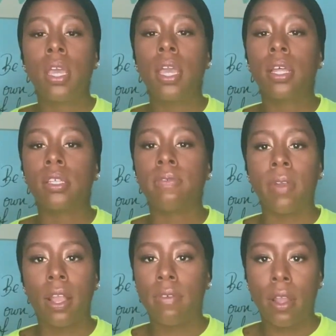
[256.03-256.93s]
it is
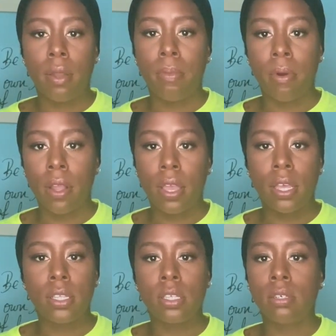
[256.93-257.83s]
very
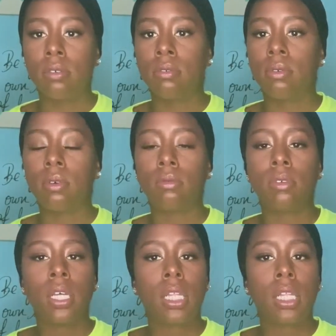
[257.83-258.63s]
important to,